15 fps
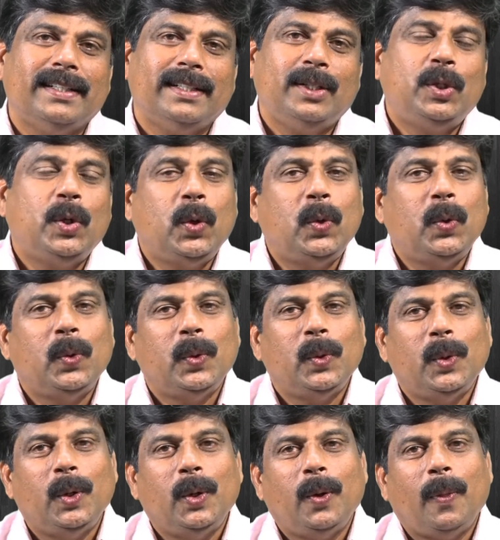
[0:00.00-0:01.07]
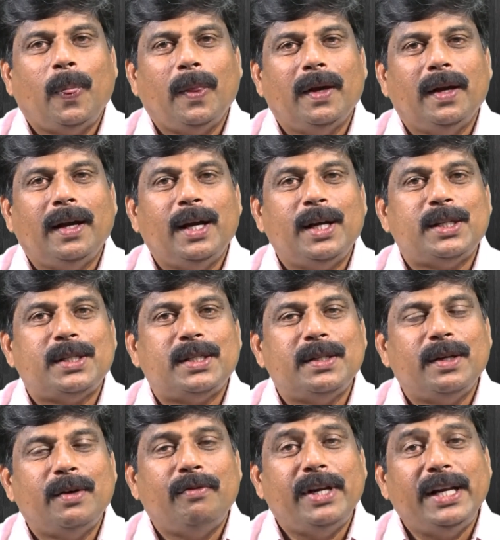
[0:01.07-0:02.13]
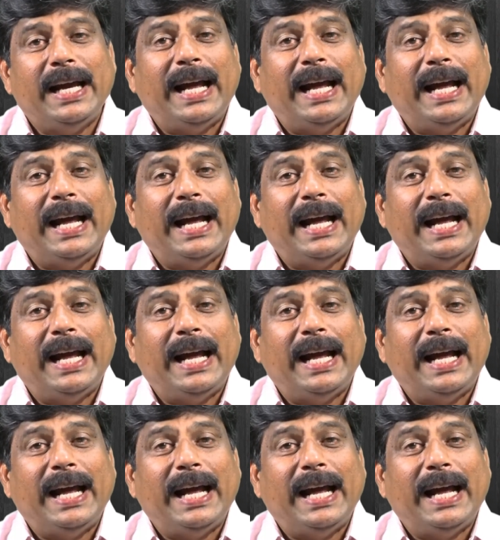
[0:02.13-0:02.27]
So it's a very